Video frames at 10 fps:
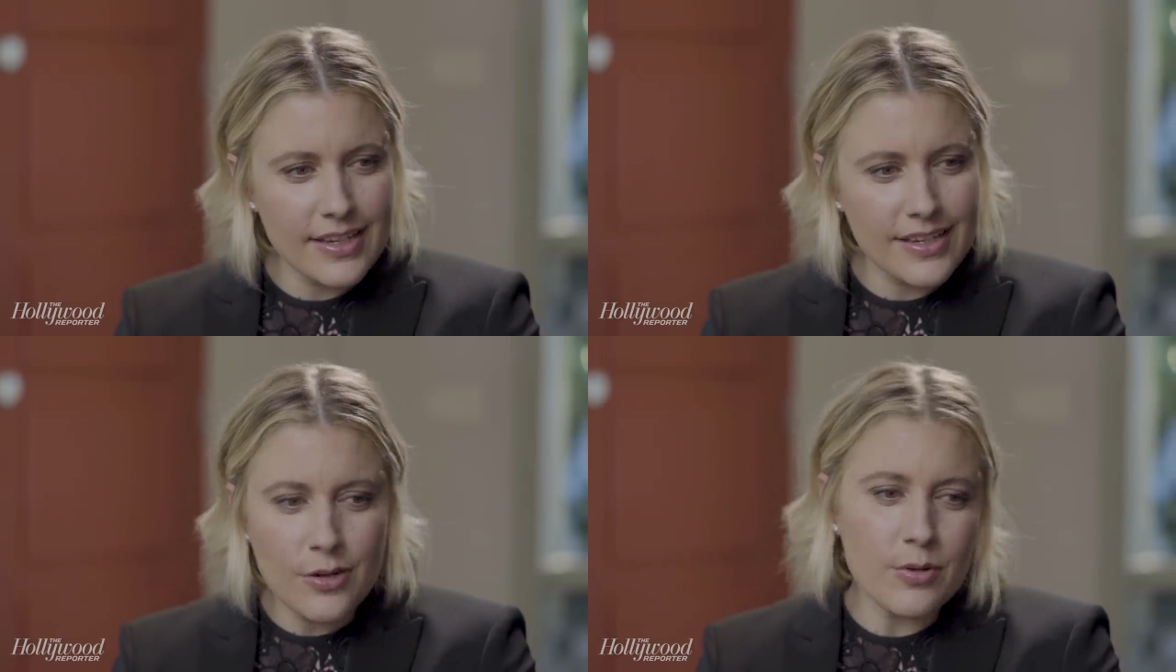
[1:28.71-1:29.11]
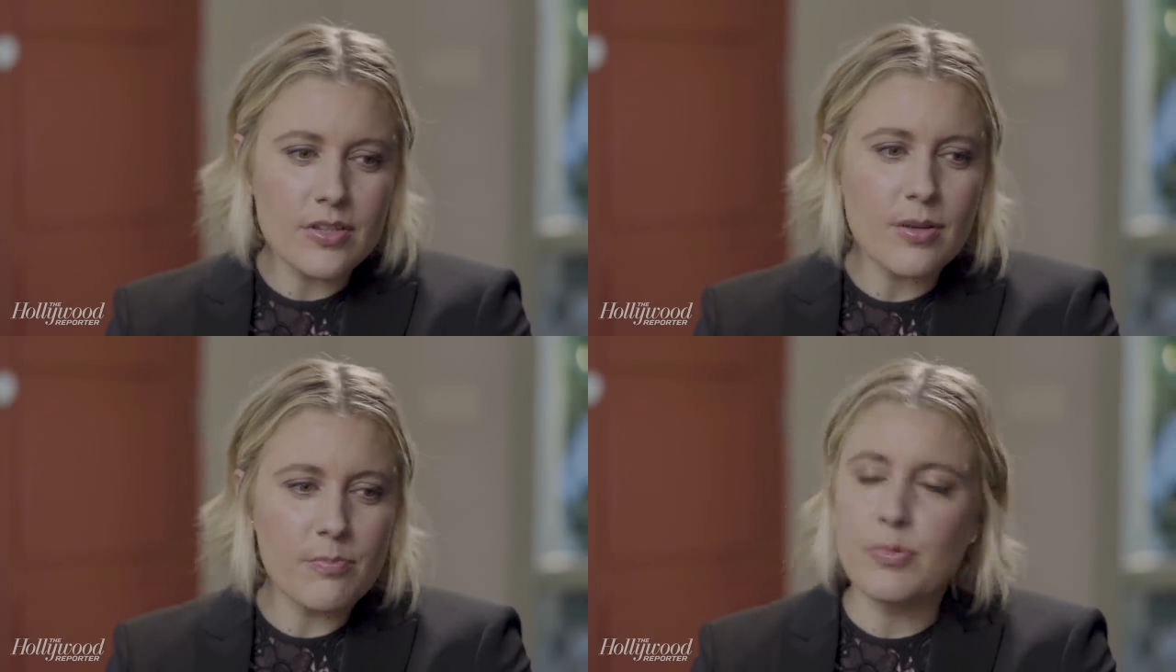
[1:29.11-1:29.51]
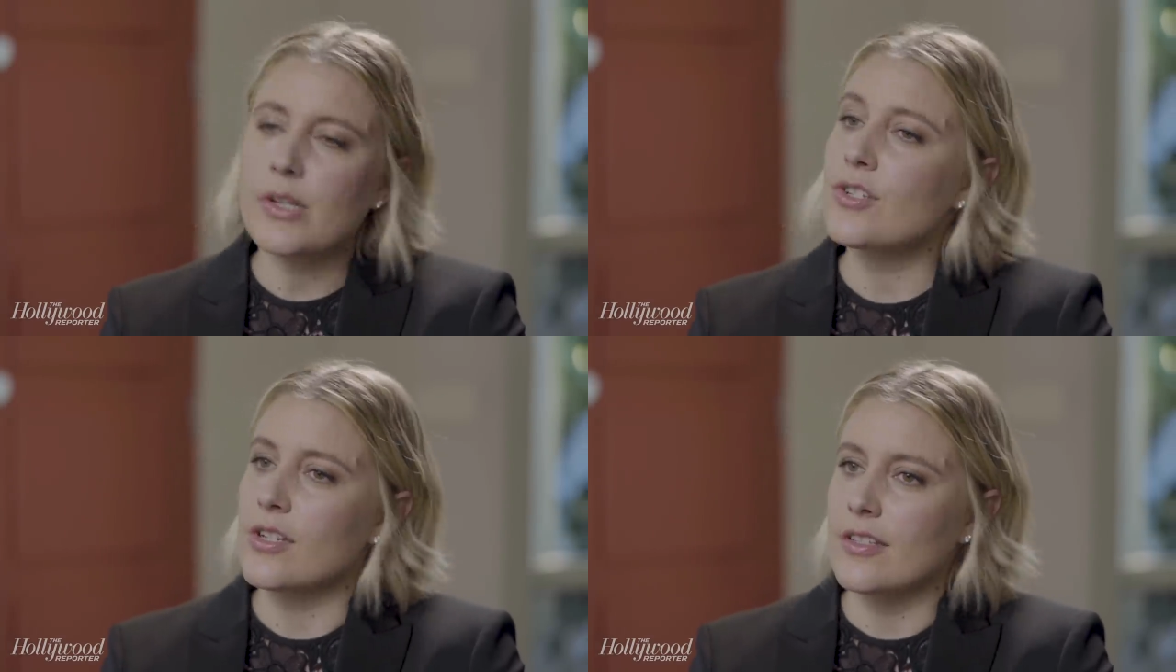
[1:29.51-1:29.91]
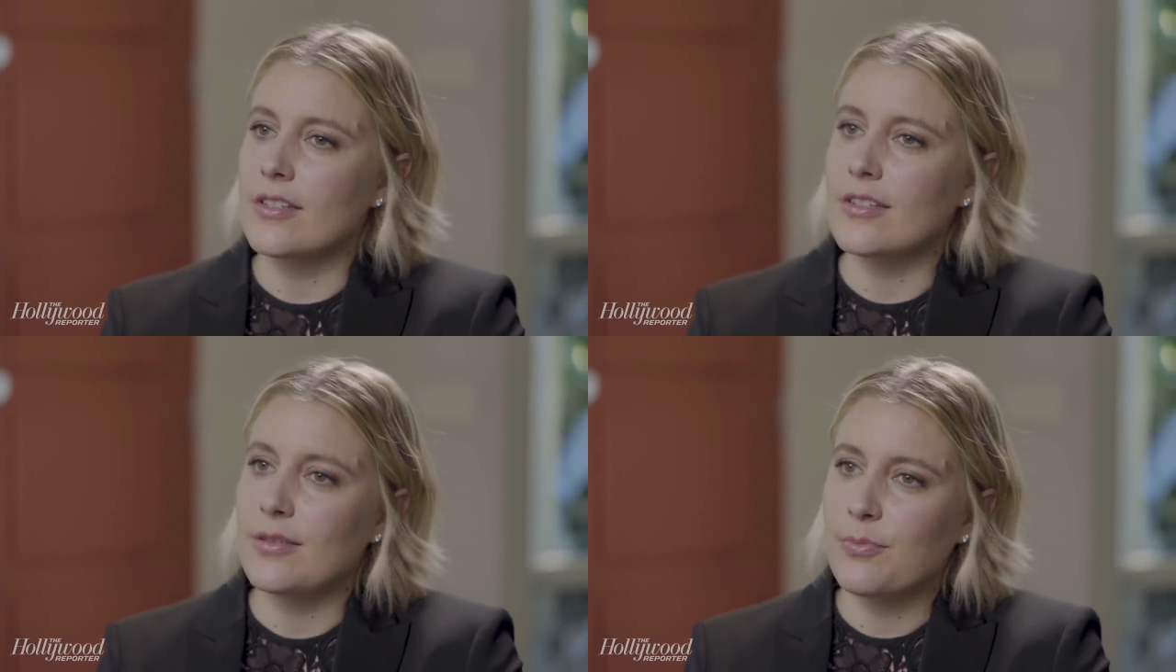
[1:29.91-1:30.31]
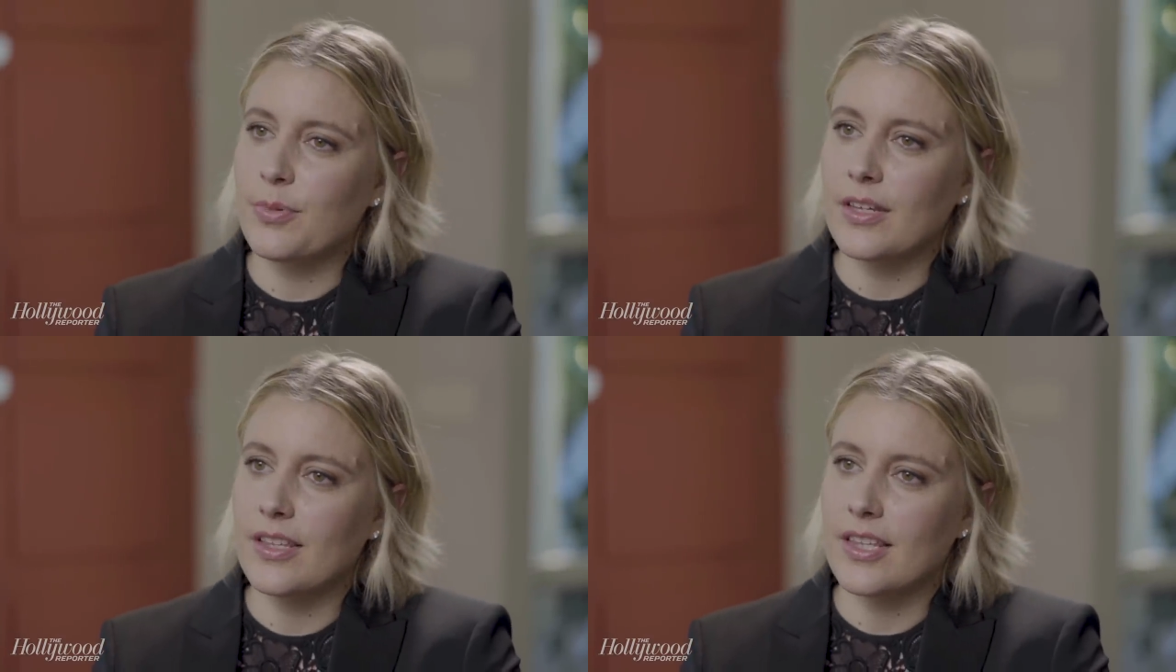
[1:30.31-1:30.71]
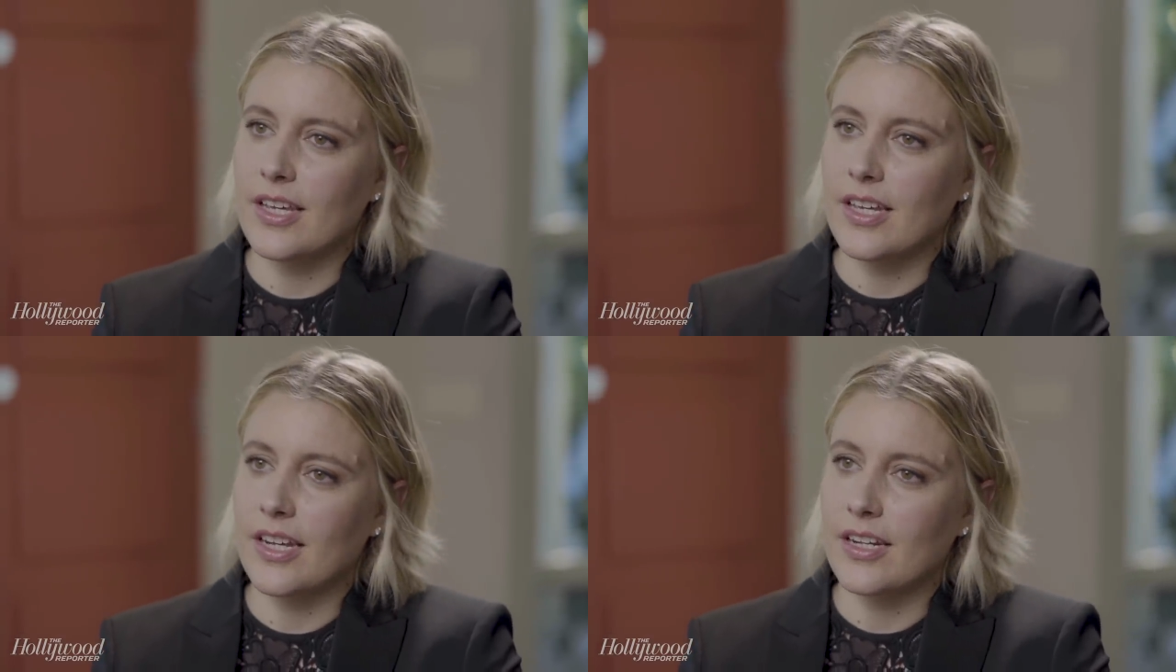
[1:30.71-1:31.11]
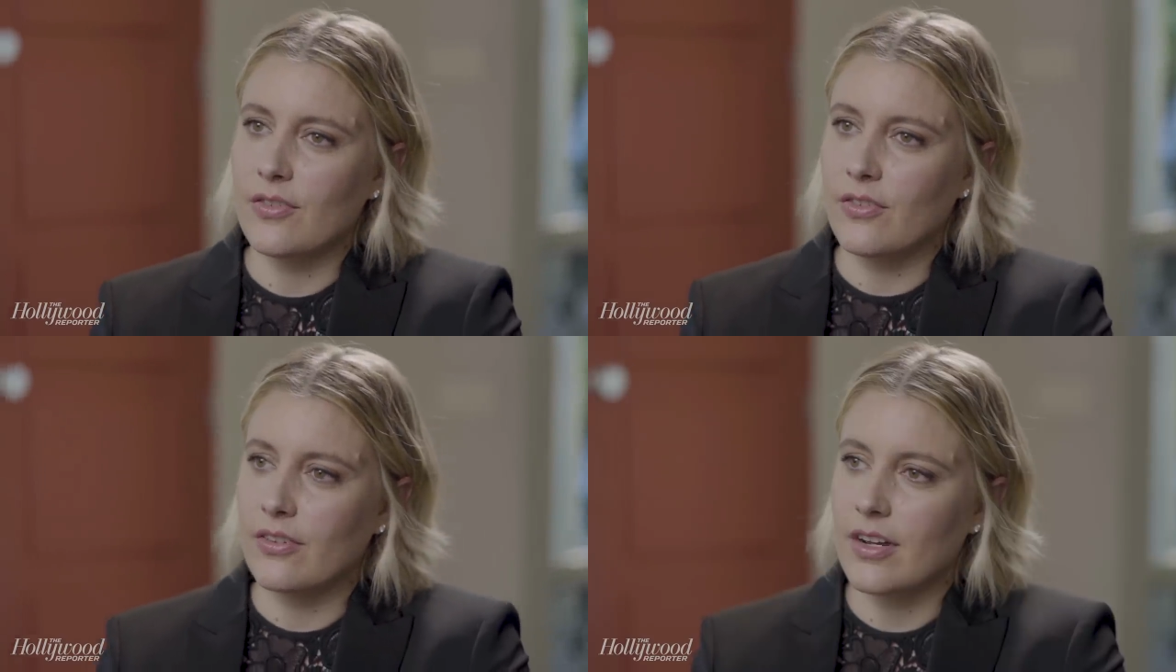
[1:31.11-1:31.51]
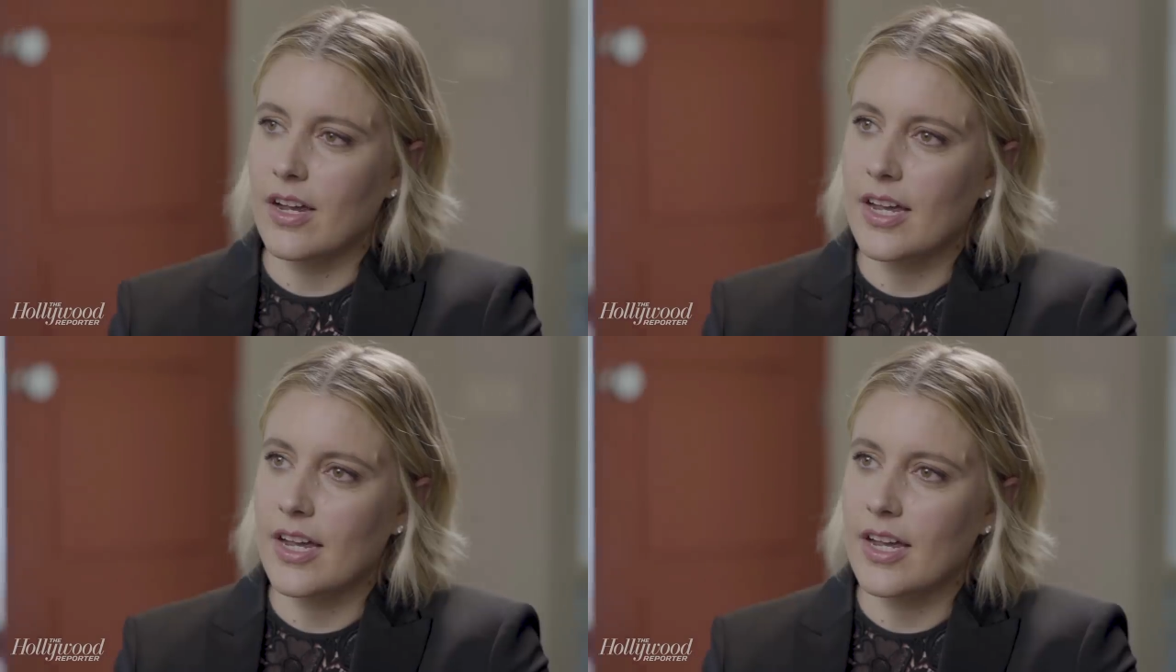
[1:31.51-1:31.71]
you know, it's ambitious. It's a big thing, and I don't.